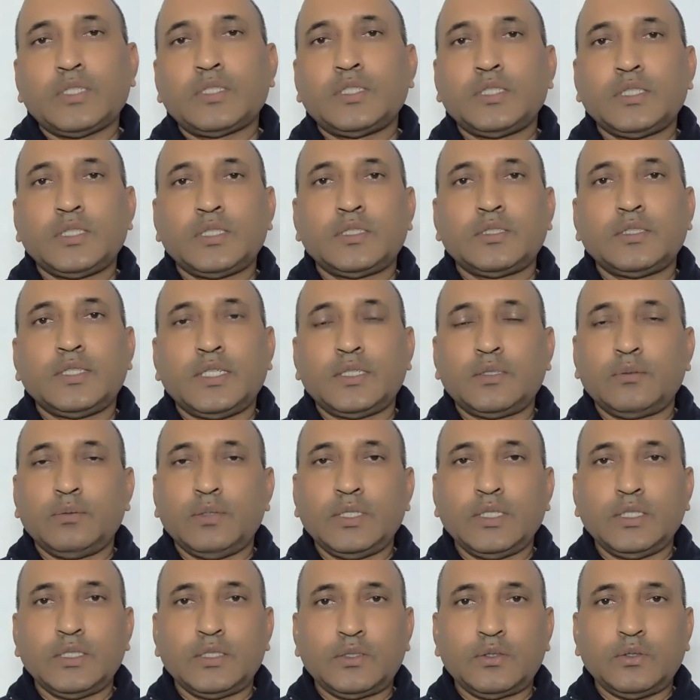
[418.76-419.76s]
purchase that
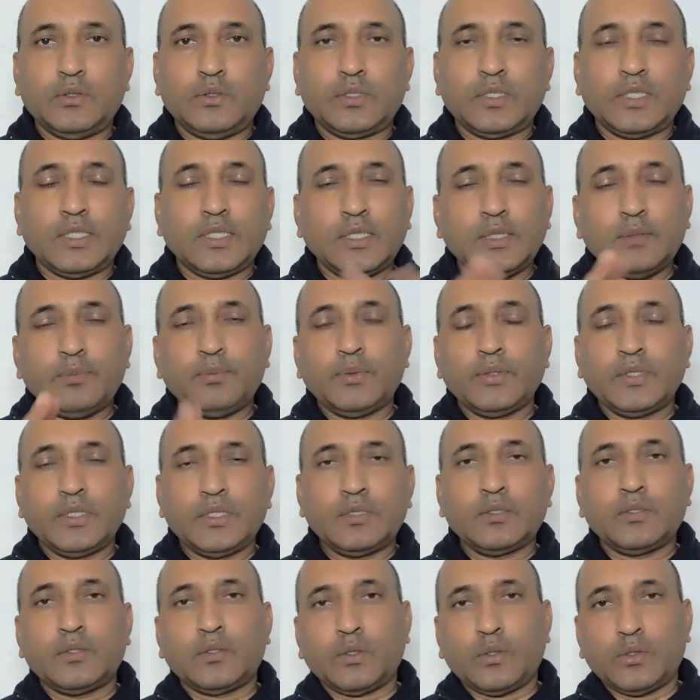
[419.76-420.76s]
very stock. If
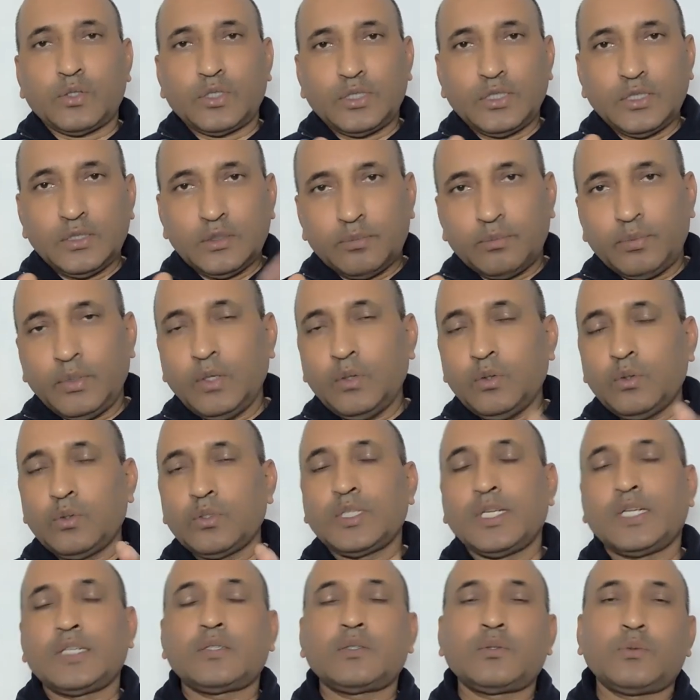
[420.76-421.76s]
it crosses
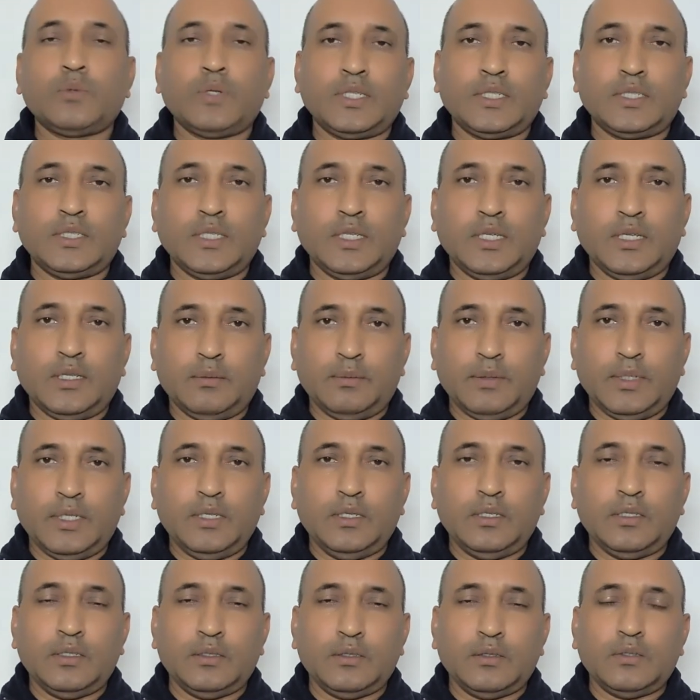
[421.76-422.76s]
below that 20
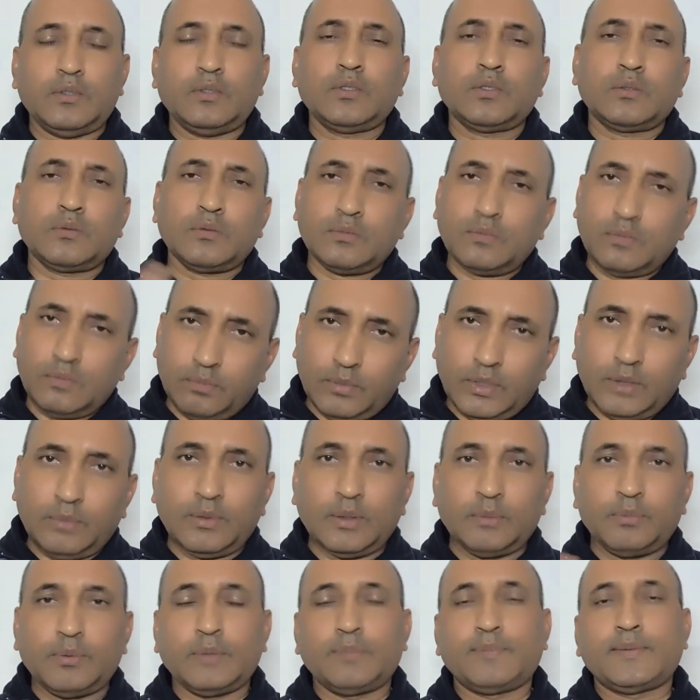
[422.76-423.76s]
level or
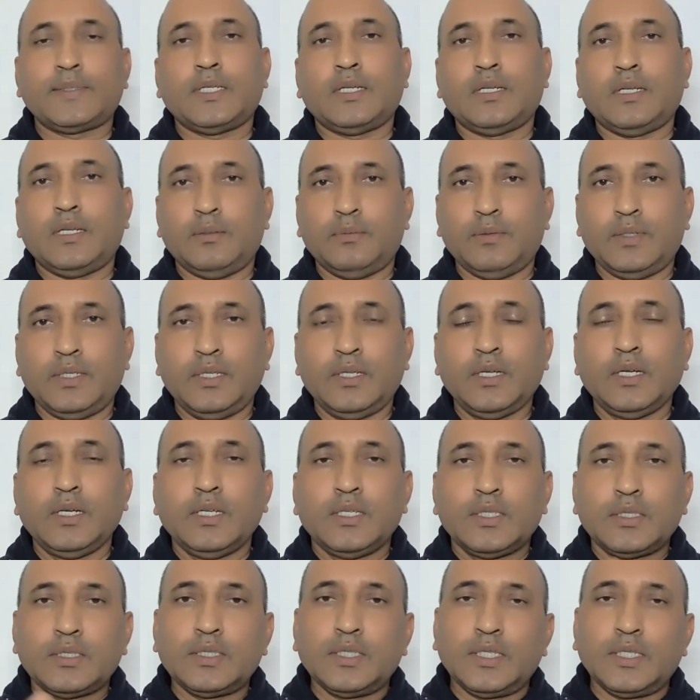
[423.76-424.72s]
maybe 50 level,